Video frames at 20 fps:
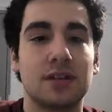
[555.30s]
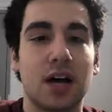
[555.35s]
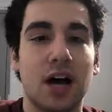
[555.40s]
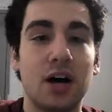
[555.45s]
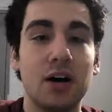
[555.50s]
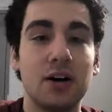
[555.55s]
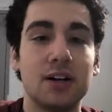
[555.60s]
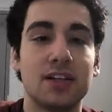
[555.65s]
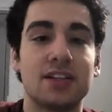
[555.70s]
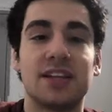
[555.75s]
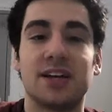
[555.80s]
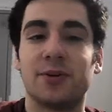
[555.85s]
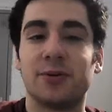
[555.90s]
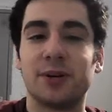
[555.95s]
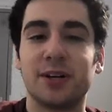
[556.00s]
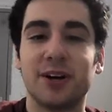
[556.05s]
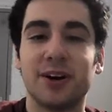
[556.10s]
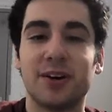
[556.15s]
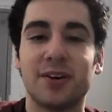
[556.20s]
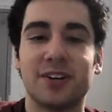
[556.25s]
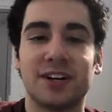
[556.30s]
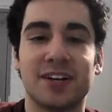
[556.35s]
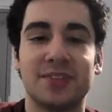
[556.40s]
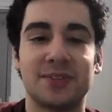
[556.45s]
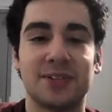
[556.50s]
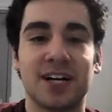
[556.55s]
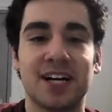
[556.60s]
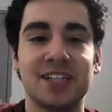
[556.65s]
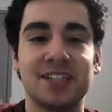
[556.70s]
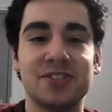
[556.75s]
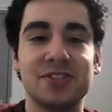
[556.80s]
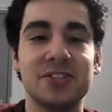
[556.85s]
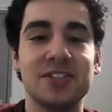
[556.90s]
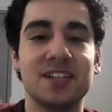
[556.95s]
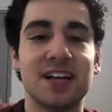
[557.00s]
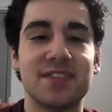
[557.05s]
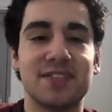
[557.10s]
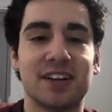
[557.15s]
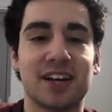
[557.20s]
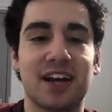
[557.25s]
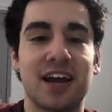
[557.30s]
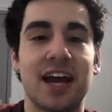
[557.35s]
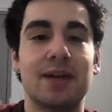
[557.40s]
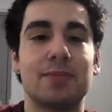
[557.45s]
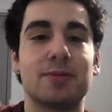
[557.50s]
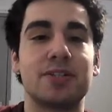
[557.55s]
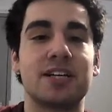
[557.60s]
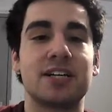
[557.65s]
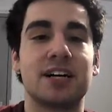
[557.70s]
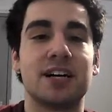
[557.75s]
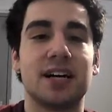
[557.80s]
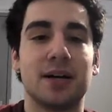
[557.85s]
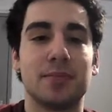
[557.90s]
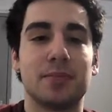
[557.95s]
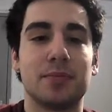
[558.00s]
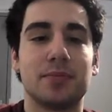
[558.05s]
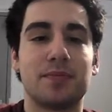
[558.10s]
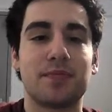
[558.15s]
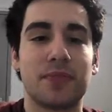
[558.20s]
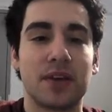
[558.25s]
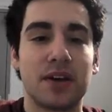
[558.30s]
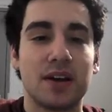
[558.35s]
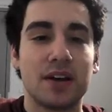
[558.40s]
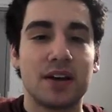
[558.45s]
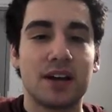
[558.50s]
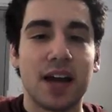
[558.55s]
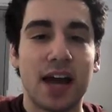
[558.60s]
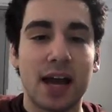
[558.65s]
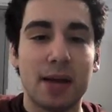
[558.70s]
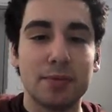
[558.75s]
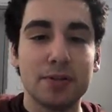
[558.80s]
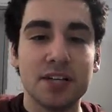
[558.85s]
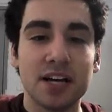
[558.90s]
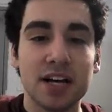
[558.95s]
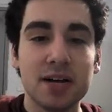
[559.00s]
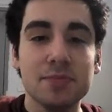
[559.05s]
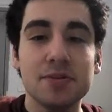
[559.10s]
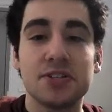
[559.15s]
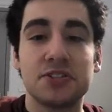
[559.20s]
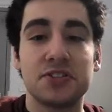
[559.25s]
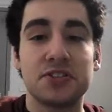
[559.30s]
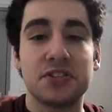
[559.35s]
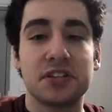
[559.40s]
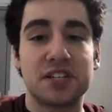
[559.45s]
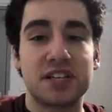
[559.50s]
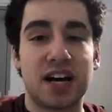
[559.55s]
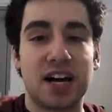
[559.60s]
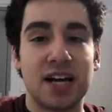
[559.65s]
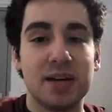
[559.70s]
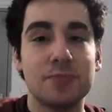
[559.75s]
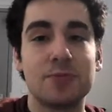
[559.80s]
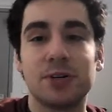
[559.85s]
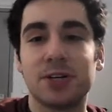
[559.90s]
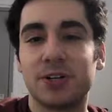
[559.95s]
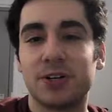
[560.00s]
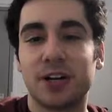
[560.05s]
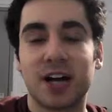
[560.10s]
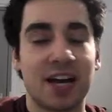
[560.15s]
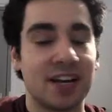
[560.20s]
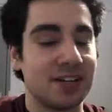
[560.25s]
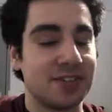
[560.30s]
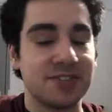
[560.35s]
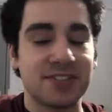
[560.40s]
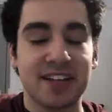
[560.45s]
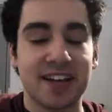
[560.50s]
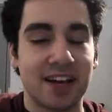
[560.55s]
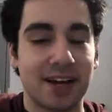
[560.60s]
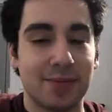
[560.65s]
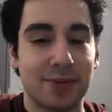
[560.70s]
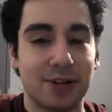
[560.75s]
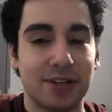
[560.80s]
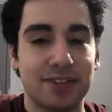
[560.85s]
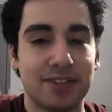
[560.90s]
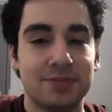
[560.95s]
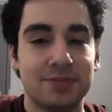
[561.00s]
Oh, there we go, number 911, hammer time. Hammer time is just a time where you gotta use the hammer.